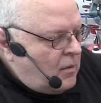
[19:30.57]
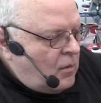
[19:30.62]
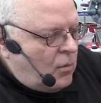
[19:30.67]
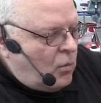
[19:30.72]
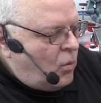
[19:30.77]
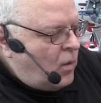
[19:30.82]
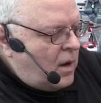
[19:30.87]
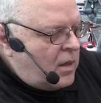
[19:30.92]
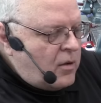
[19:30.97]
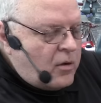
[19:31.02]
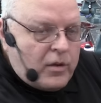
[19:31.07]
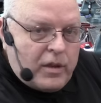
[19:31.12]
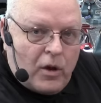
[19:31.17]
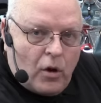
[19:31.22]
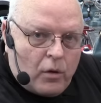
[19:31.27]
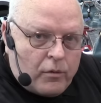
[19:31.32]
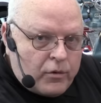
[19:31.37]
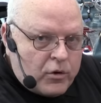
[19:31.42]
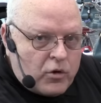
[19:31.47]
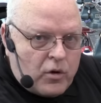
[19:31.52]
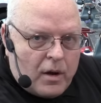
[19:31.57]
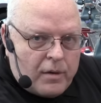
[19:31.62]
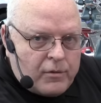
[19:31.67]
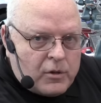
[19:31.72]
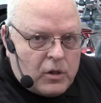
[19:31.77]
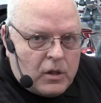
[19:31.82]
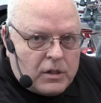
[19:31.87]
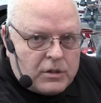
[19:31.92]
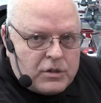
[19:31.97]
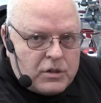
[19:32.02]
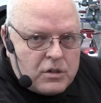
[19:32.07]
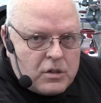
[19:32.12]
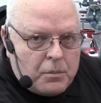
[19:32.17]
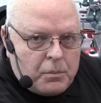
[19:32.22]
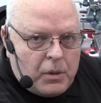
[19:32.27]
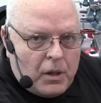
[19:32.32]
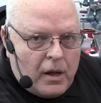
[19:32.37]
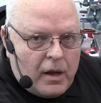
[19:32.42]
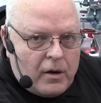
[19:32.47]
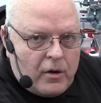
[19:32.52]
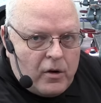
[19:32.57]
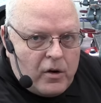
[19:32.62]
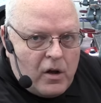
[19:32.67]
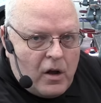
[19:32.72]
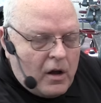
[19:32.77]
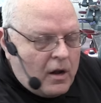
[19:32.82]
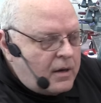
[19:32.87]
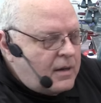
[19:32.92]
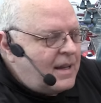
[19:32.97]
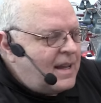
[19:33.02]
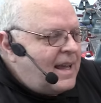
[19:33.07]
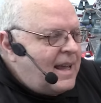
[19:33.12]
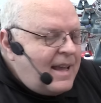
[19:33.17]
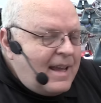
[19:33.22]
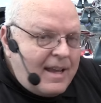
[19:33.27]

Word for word: whether the overdrive clutch is applied or not,